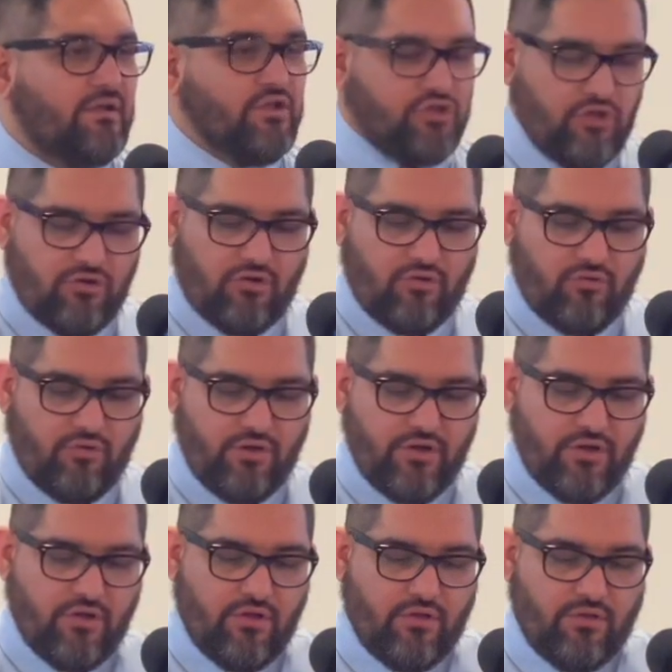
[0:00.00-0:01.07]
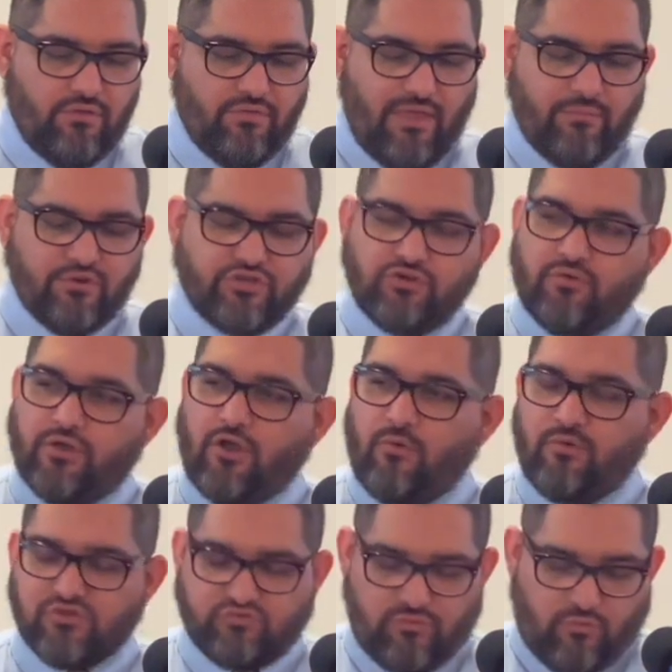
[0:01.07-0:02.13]
You know, they were doing
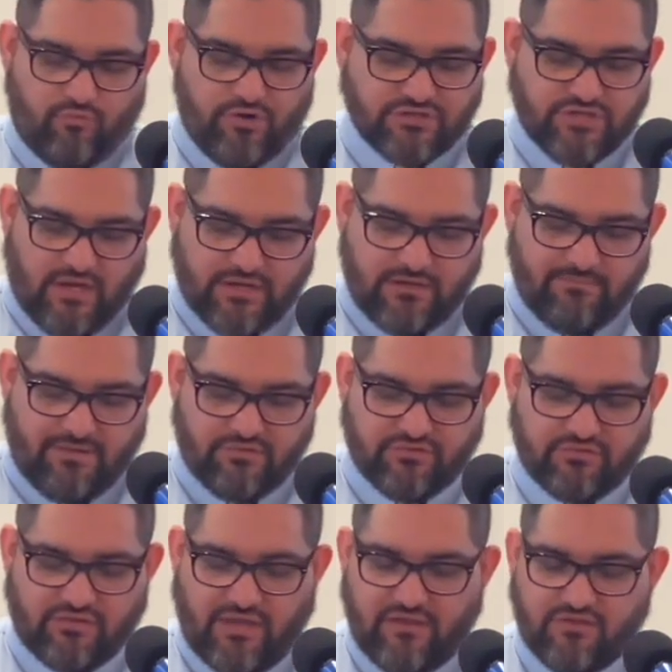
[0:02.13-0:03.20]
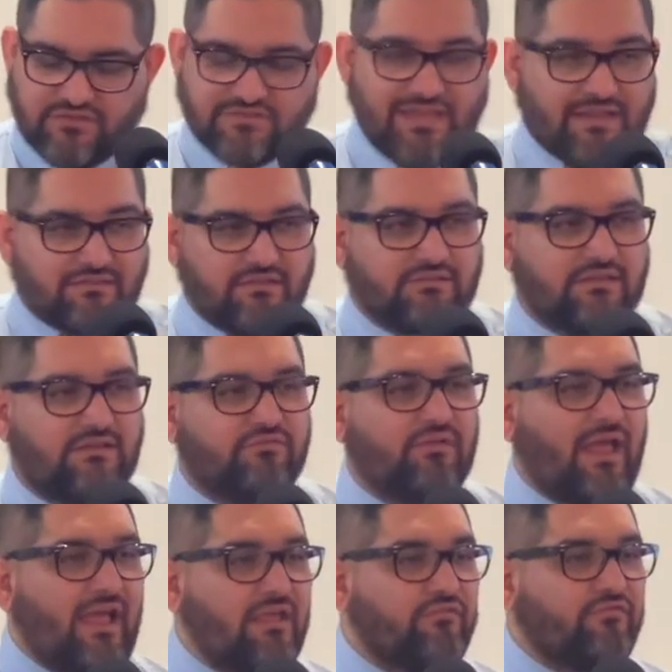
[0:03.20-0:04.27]
almost what we're talking about today, the sanctity of
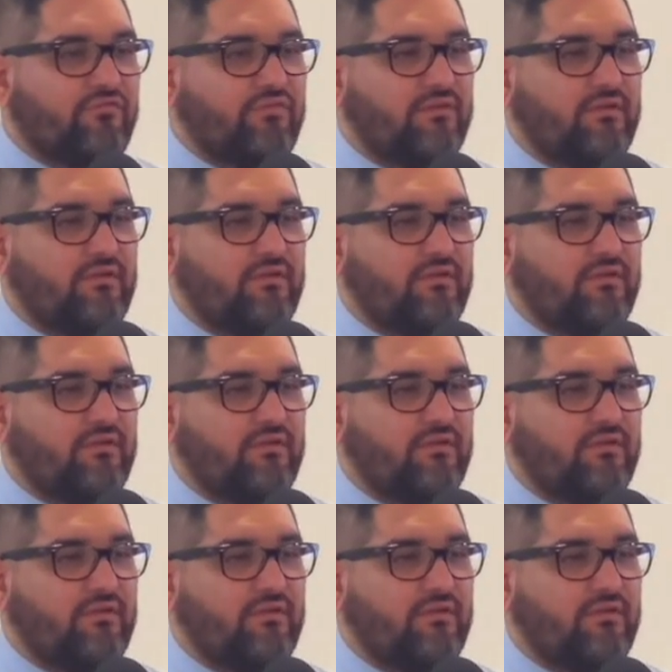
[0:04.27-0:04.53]
life,